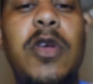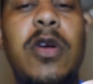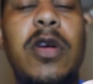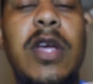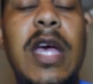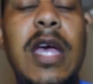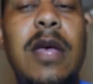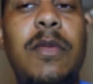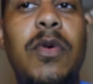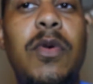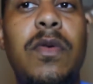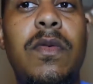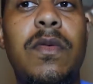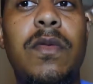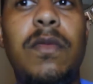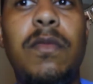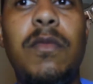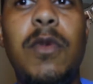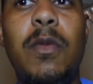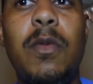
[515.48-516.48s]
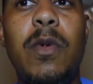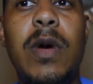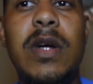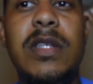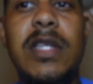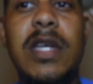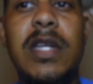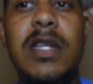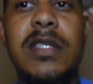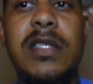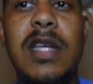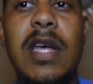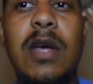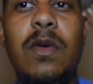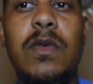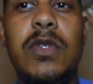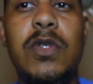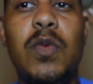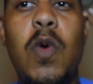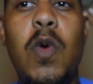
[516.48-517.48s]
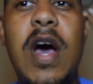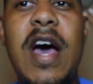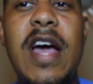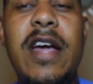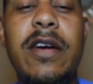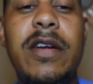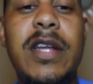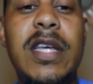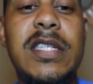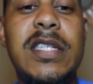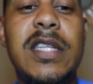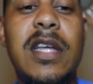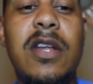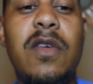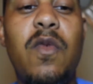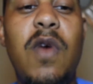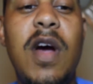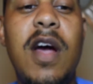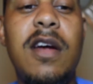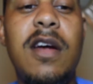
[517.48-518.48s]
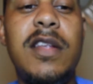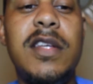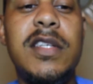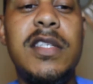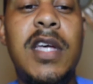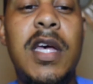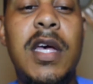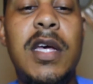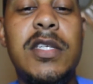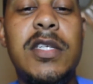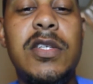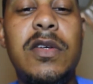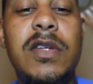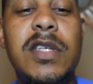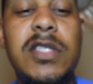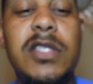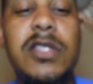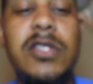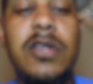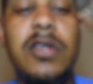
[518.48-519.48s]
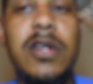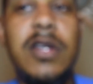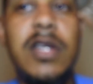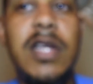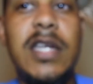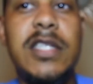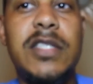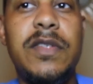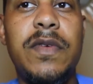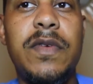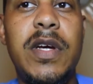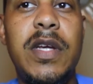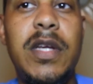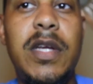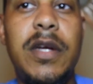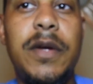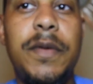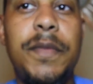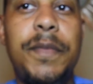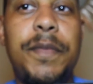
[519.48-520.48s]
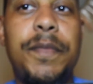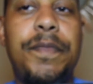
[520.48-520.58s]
cable. Remember I said this thing was wired instead of wireless, so this is your connection right here.